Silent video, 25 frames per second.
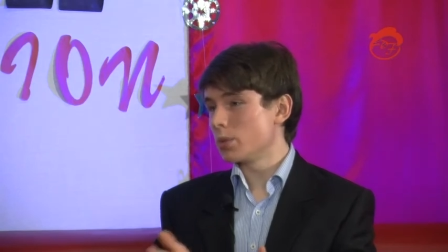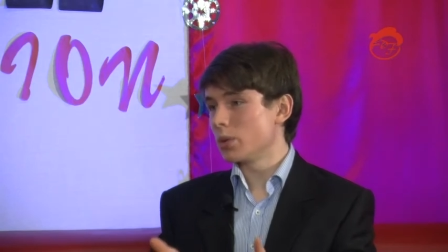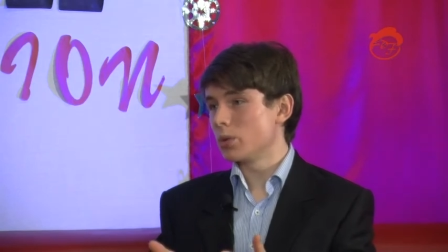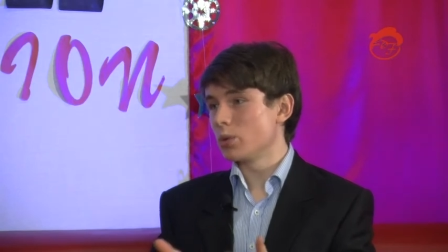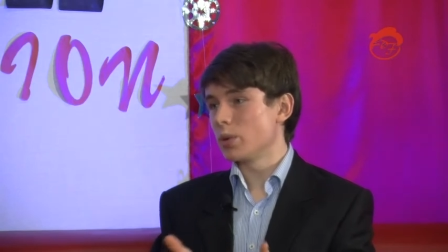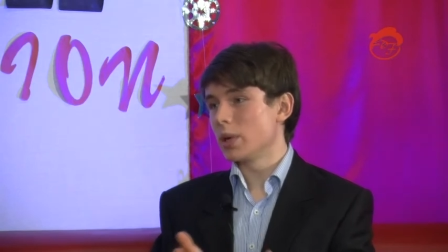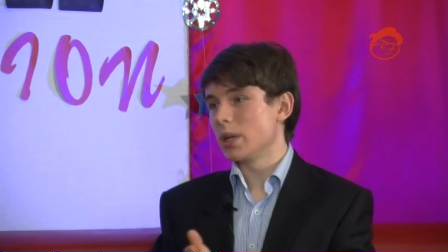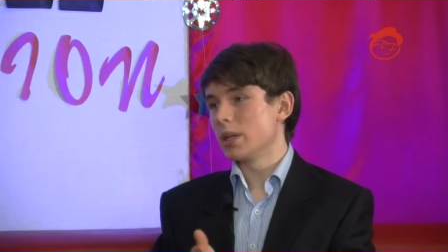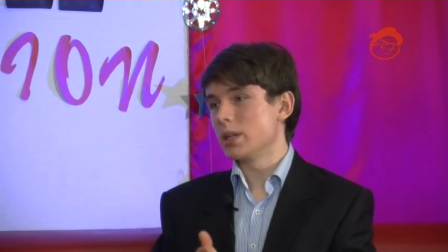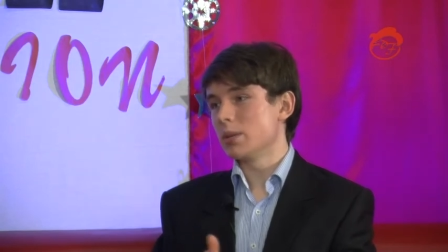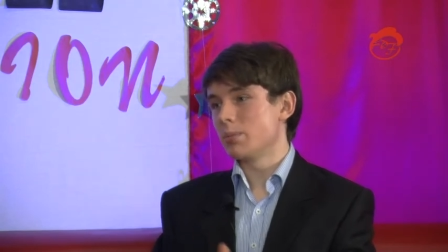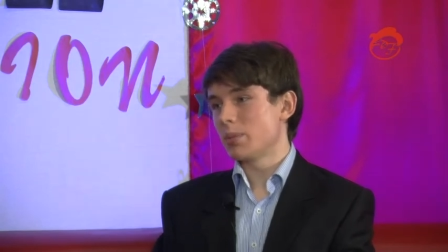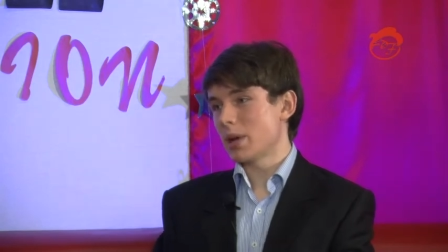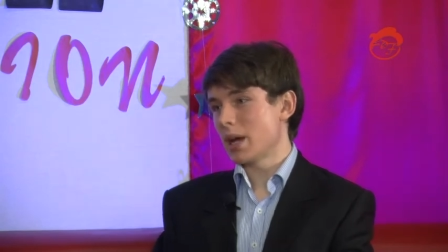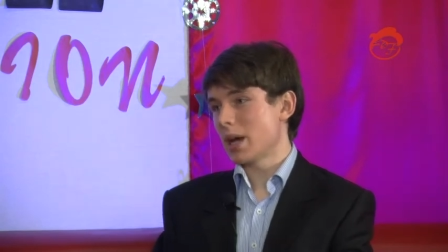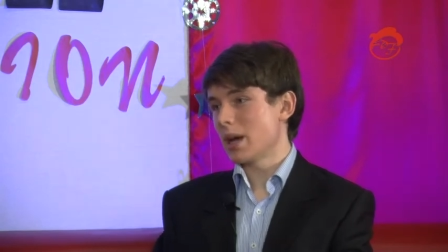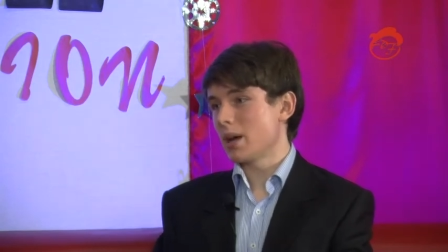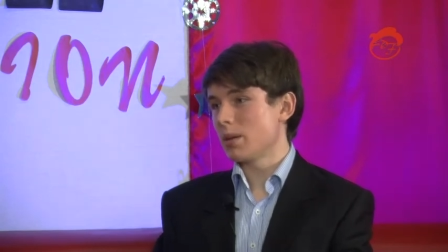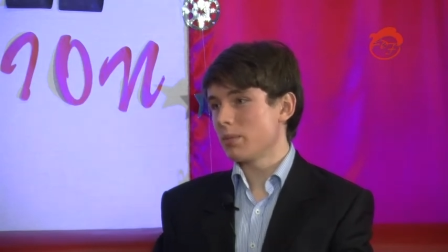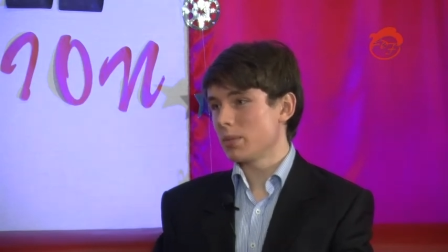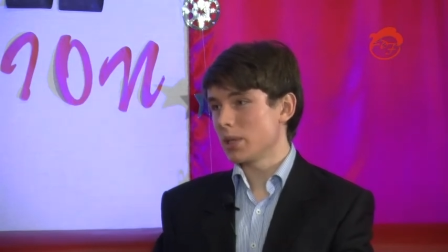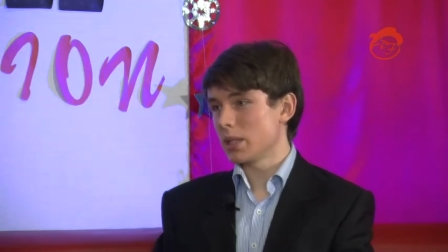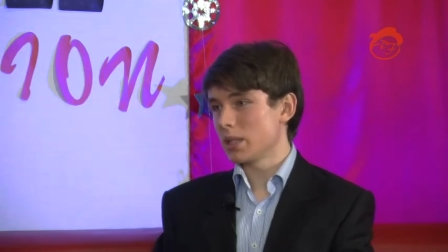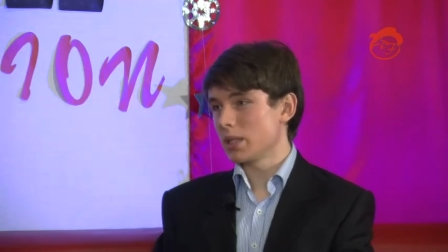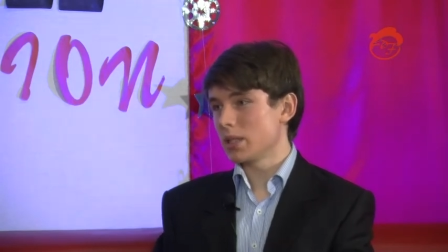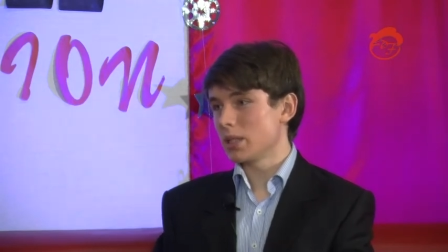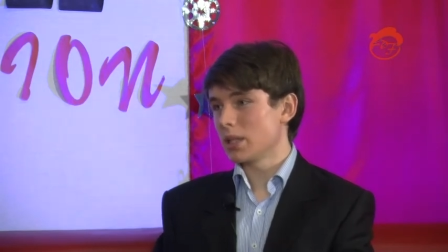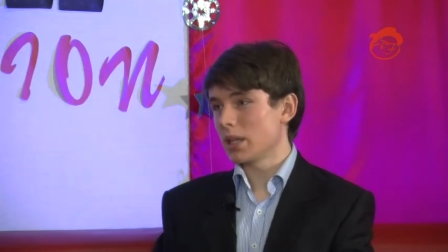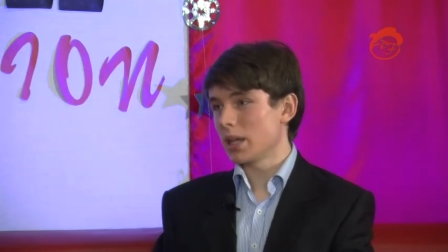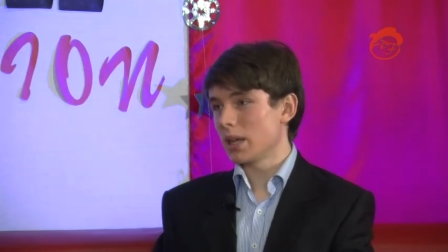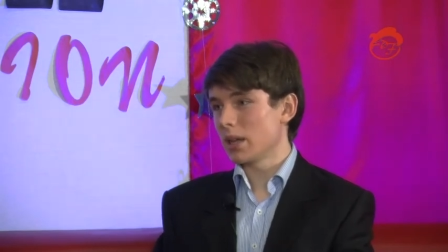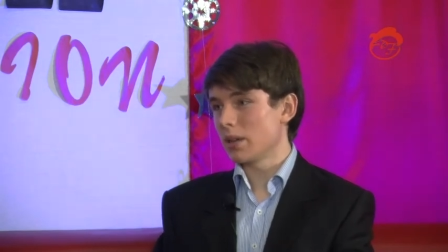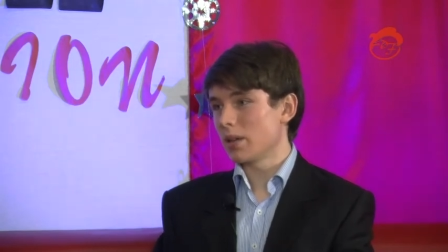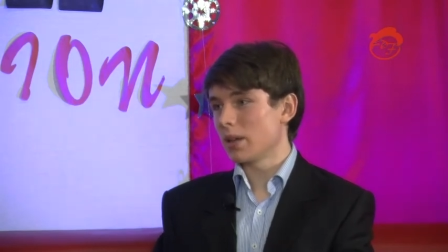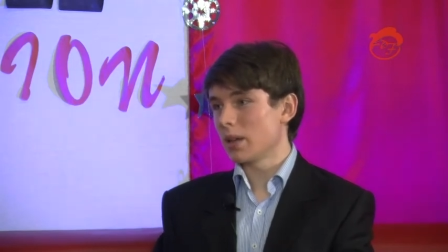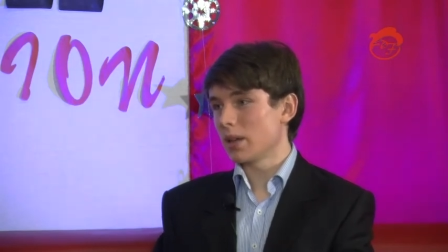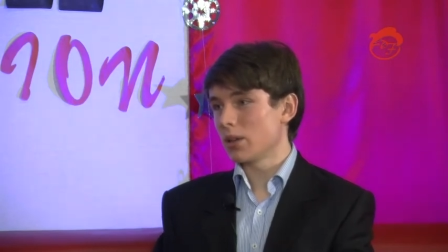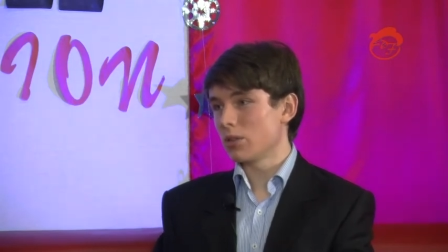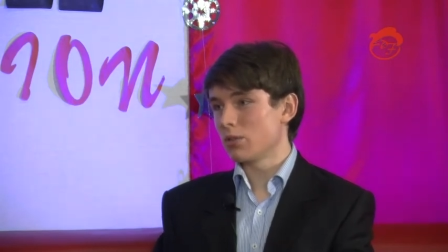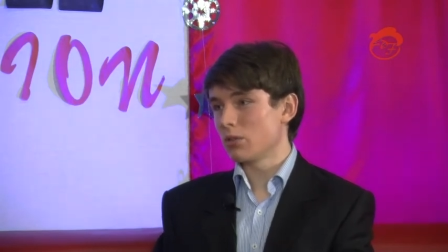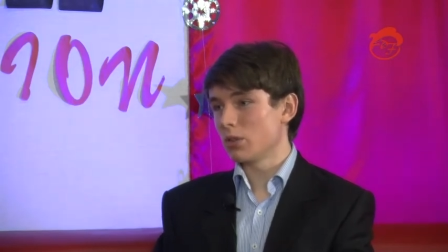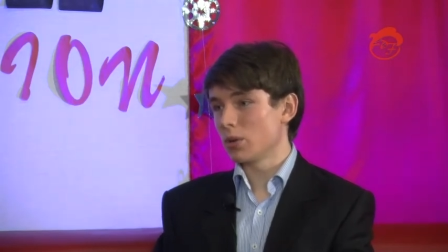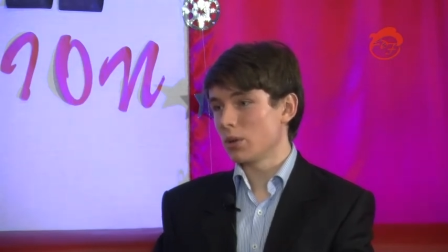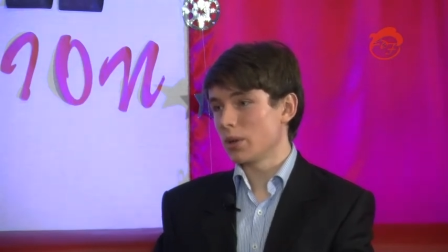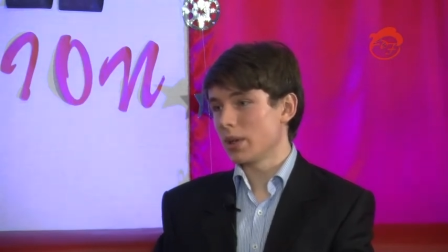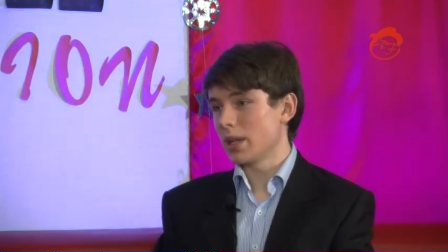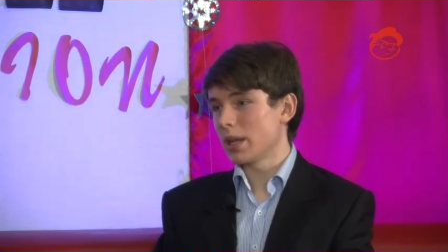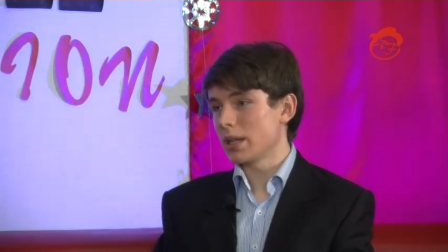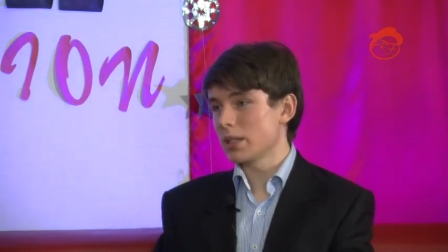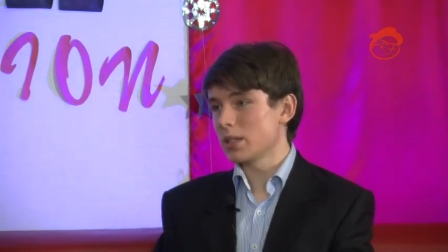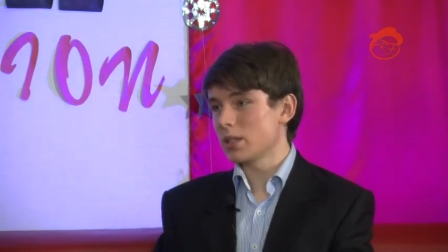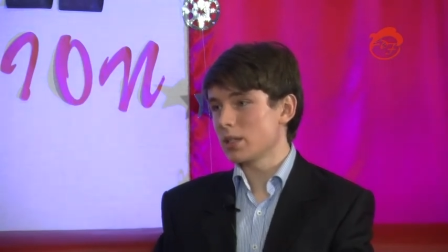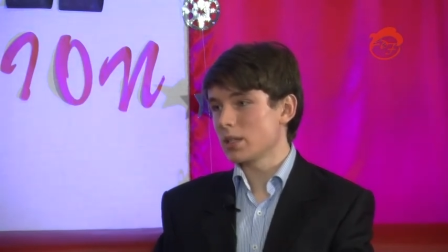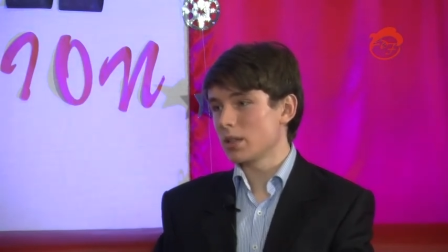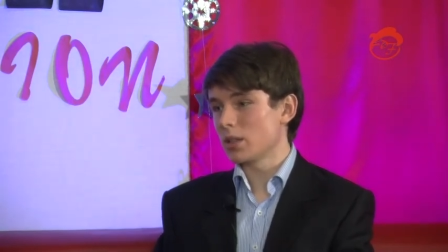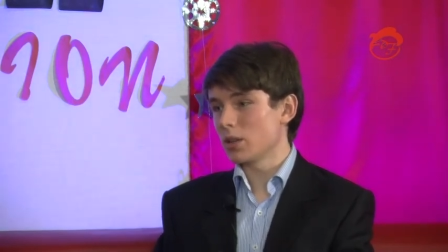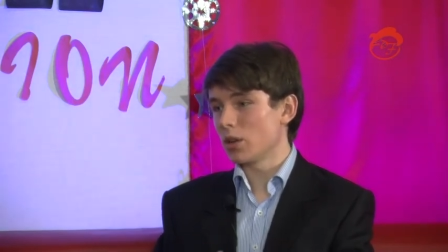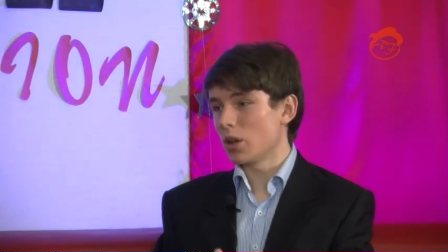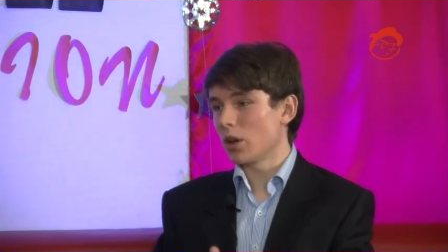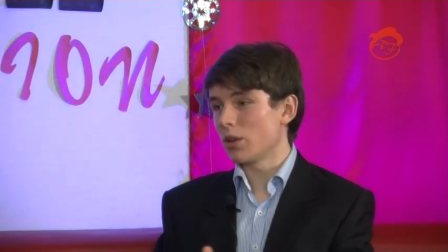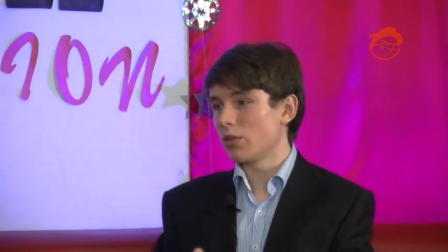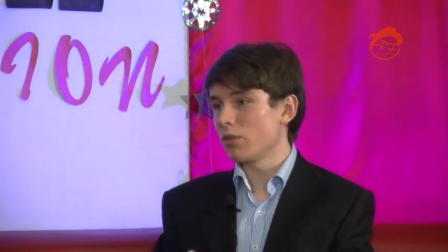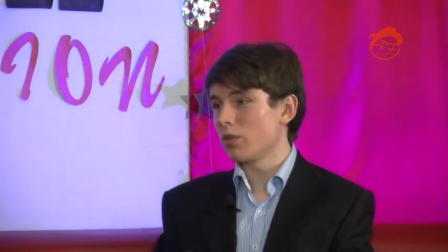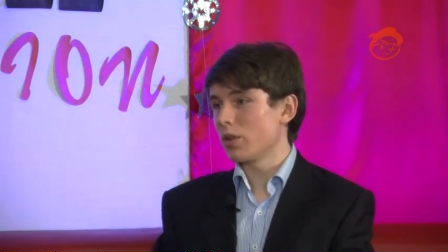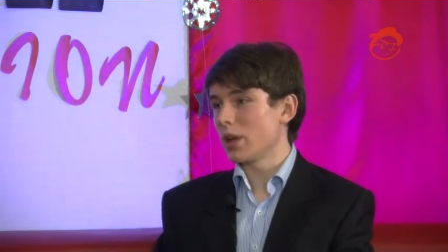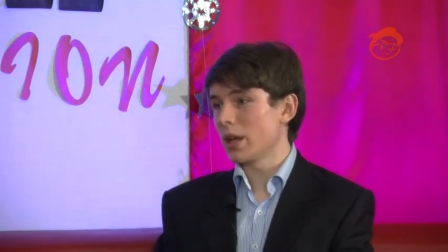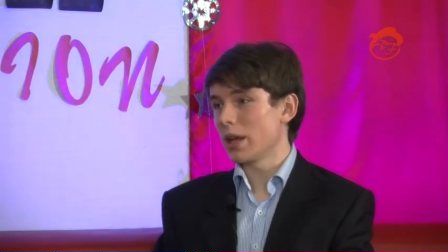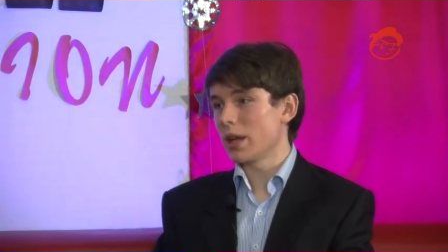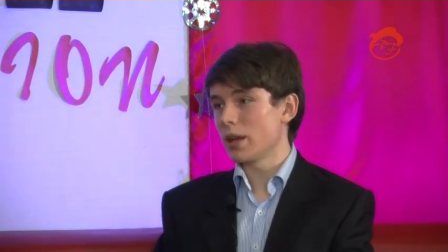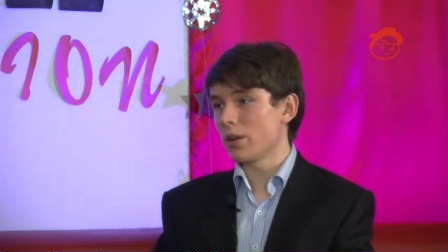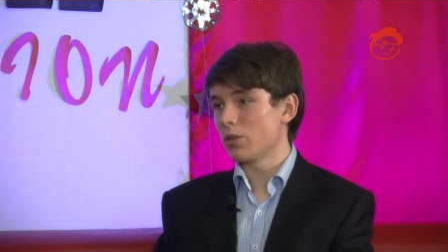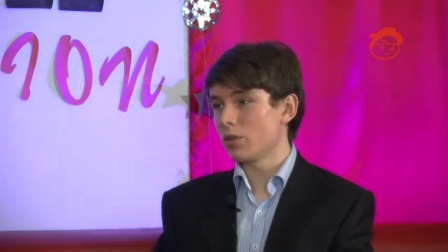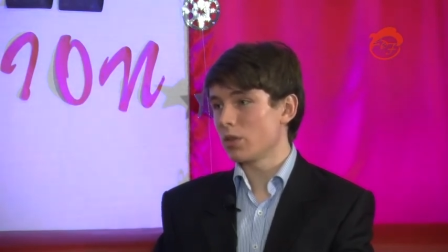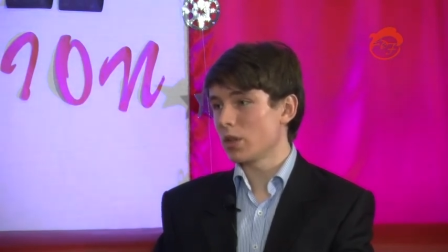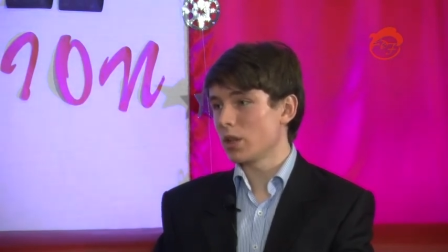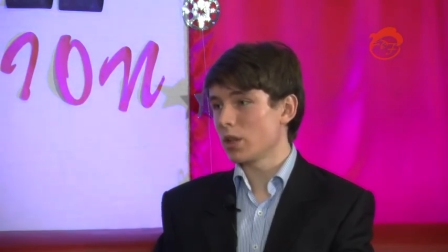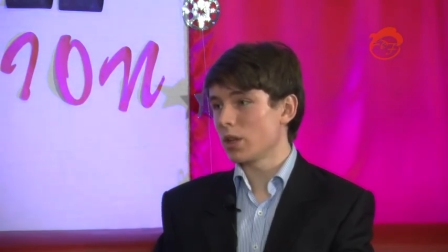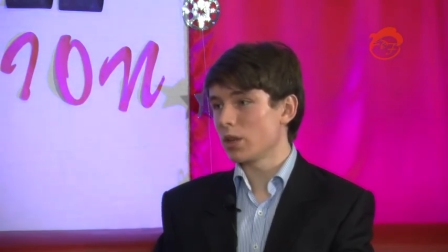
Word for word: between departments to get that through, and that's not fair for the